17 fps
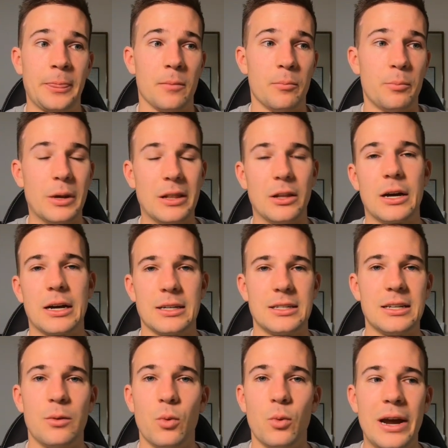But like I
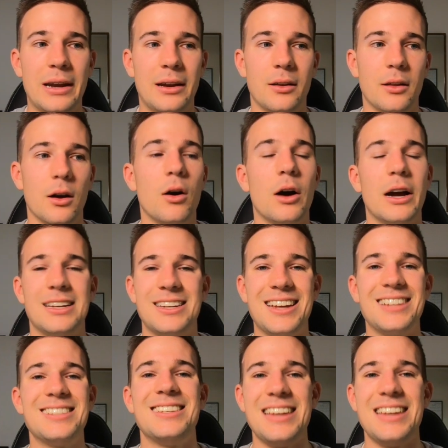said, when the high
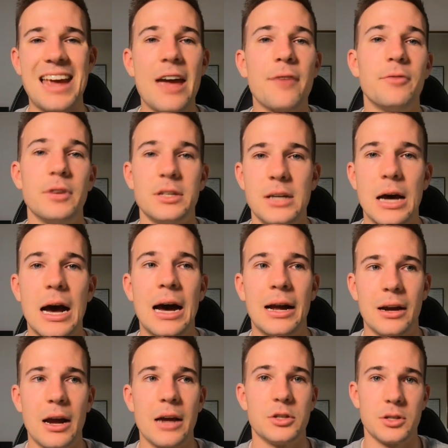intensity efforts
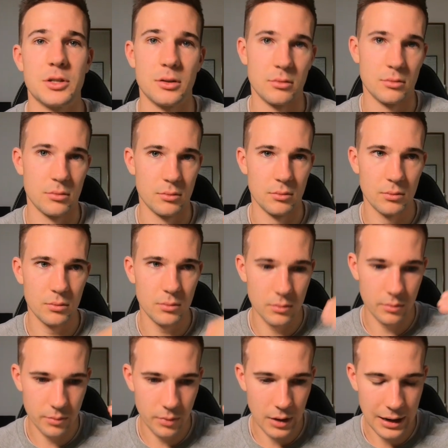aren't as
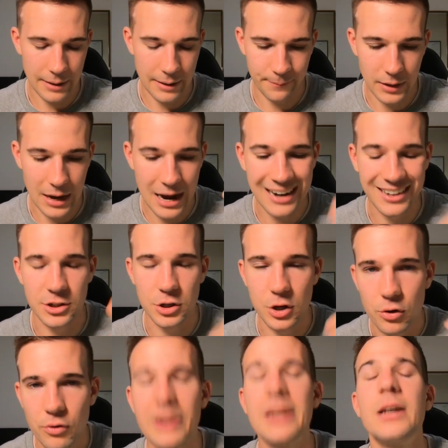um, aren't as
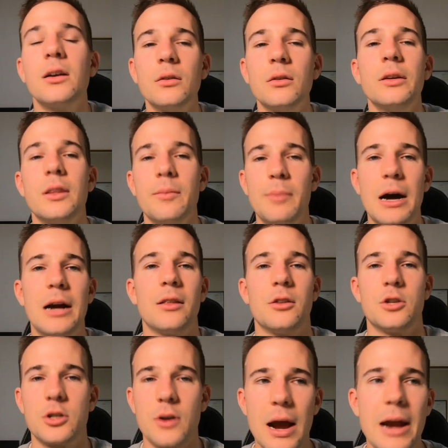critical in the part of
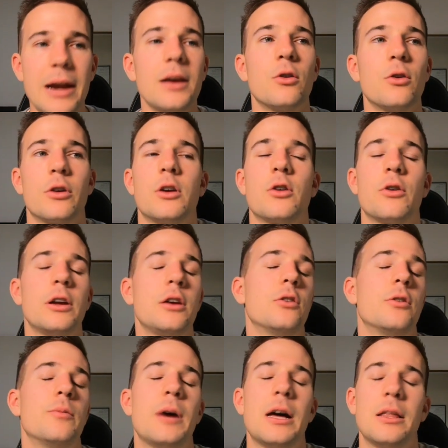the training or
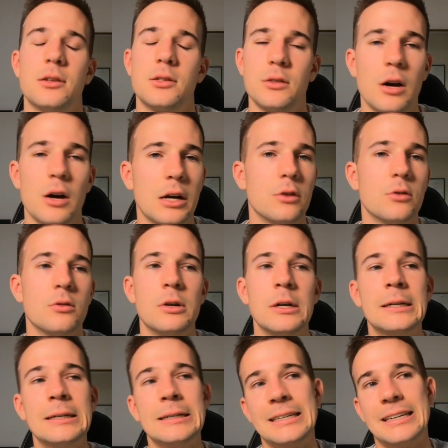critical in part of the cycle.
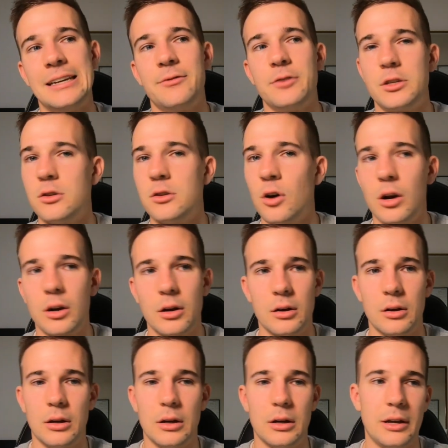If it's not,
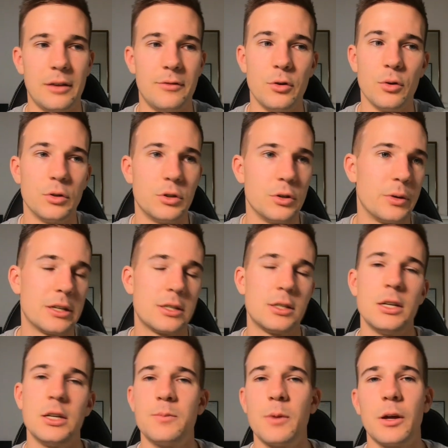uh, if you're doing a
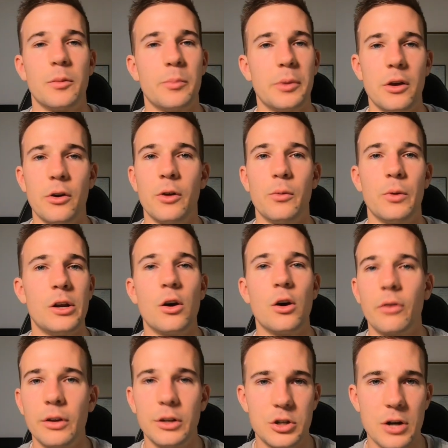six month period where you're
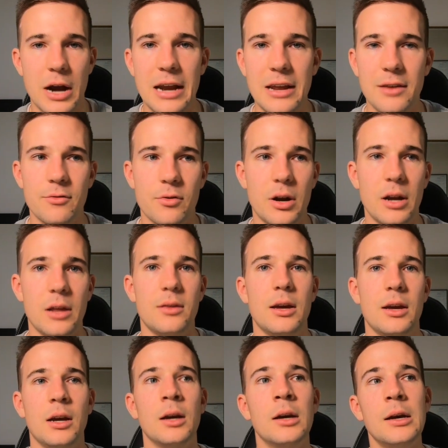not really training for
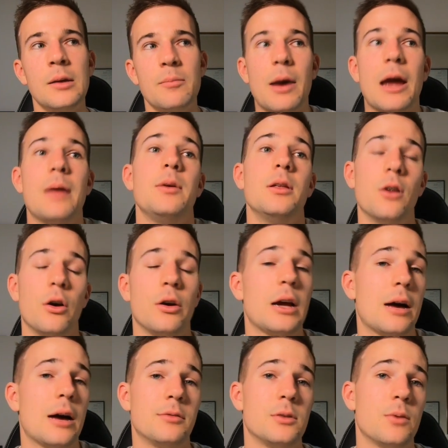anything, maybe low
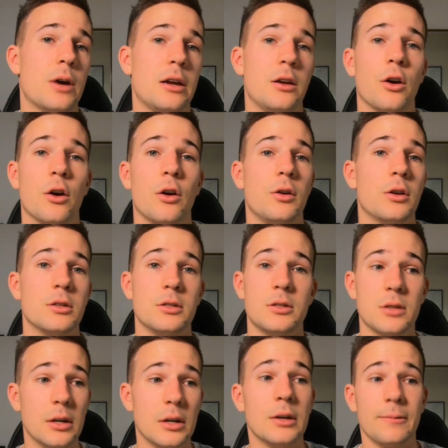carb is the way to go
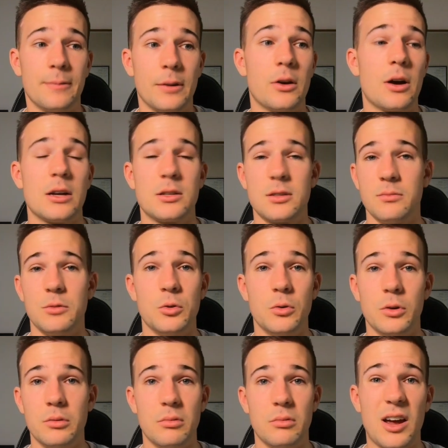because there are some
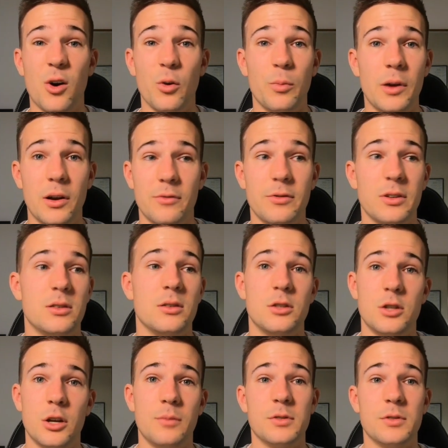good health benefits in
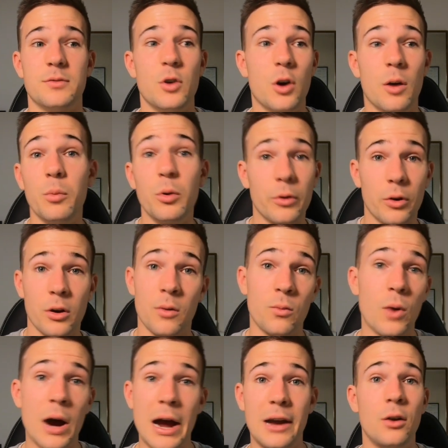terms of not putting
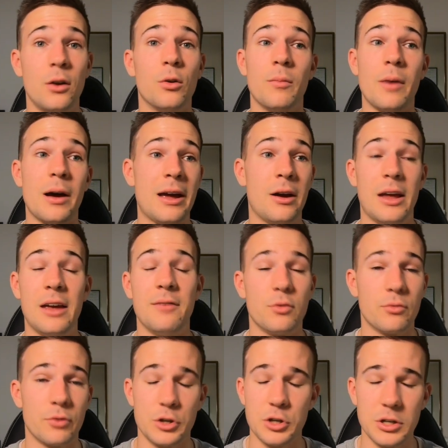on weight or uh,
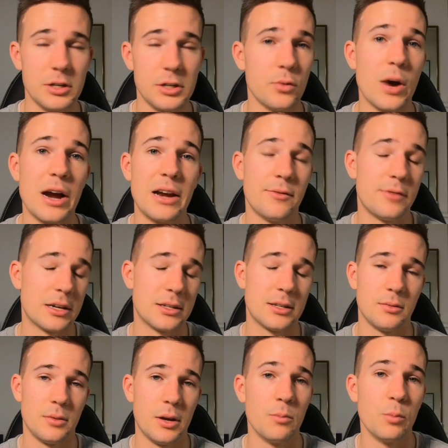even reducing weight if that's
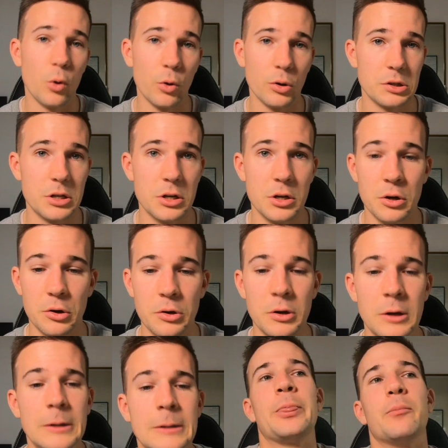uh, important to you.
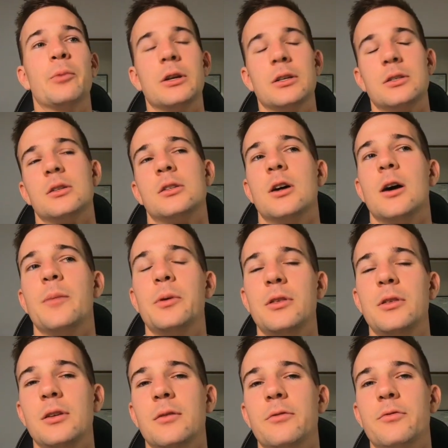But it's the type of
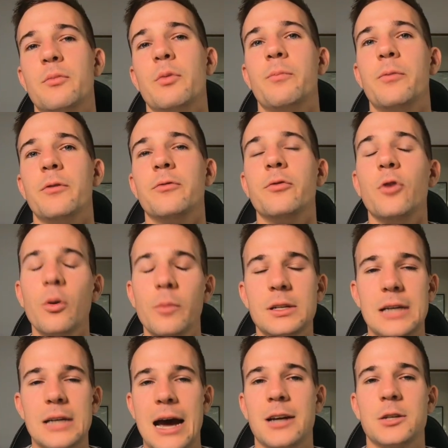thing that, from a
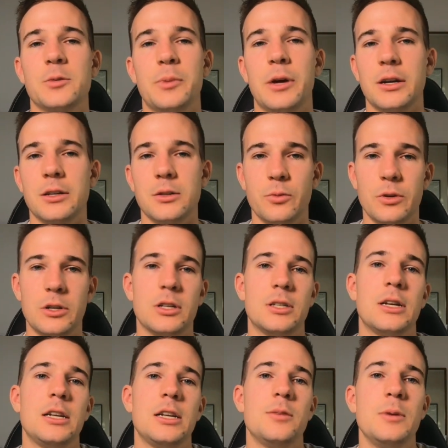performance aspect, we just
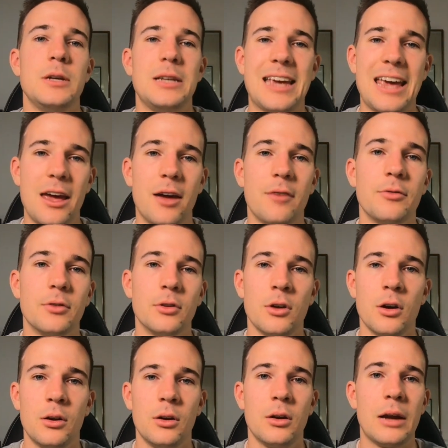need to be careful
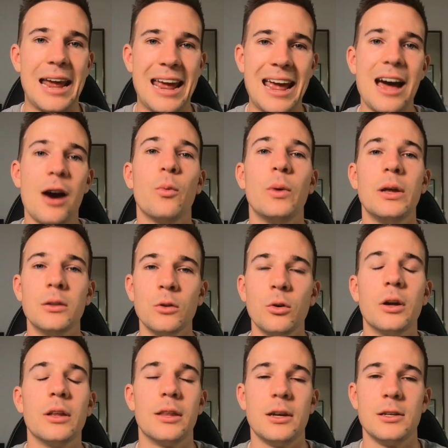on how we
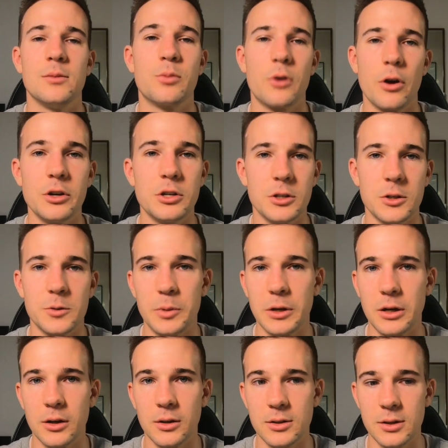look at these approaches
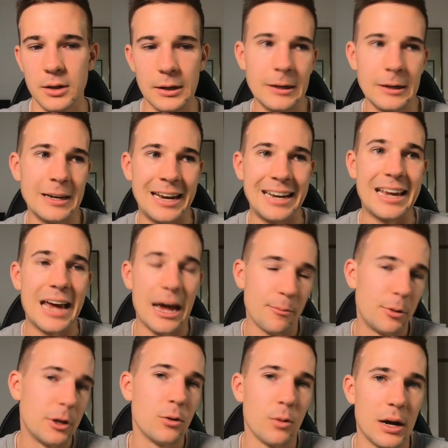because it can
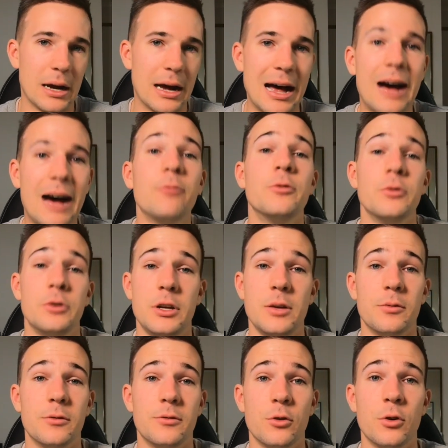be quite harmful to your
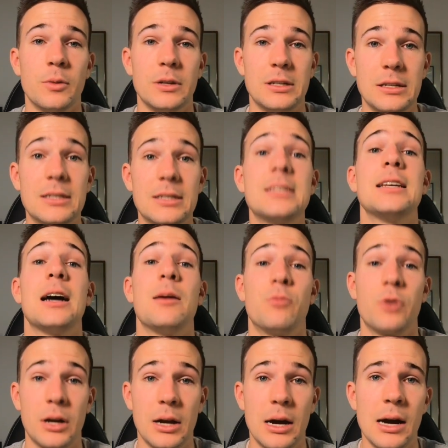performance in some
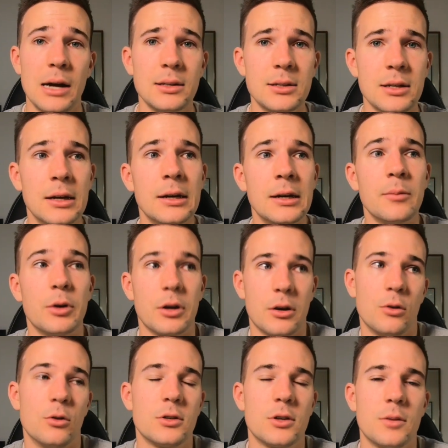regards, but it
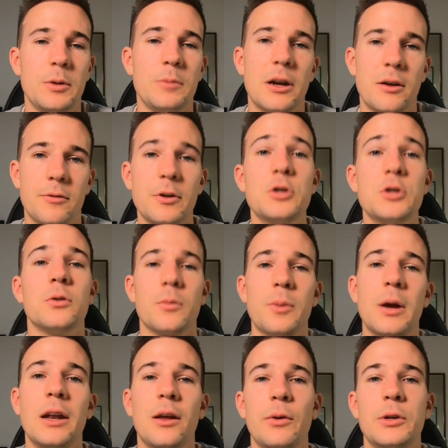can also be beneficial
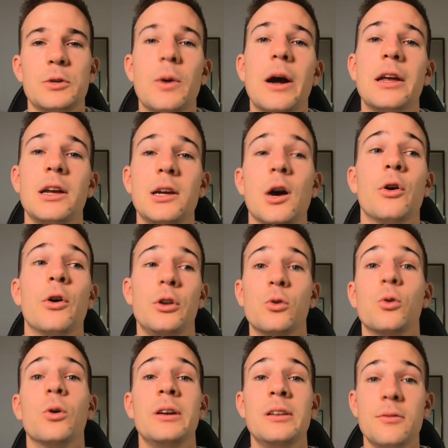depending which way you go in
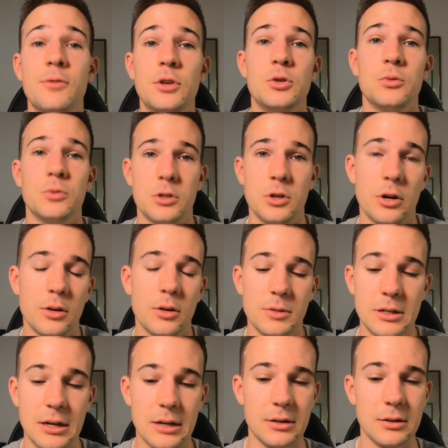your individual
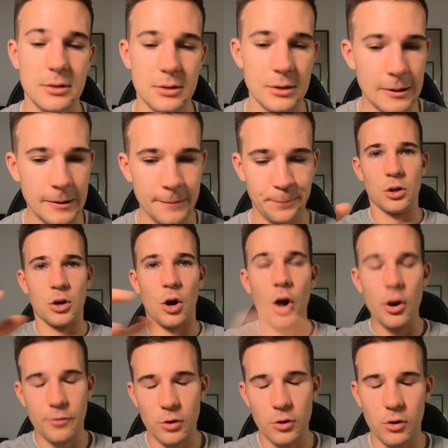circumstances
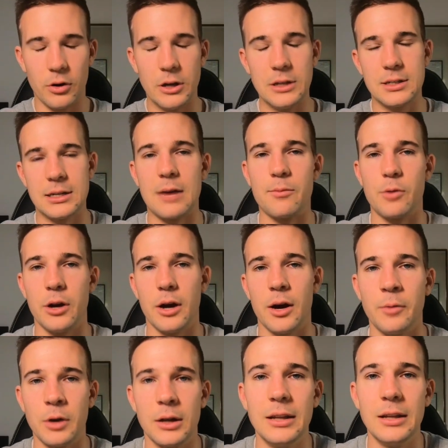overall, in summary,
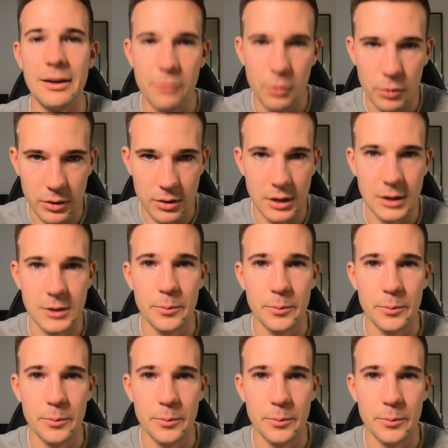I'm going to leave you with this.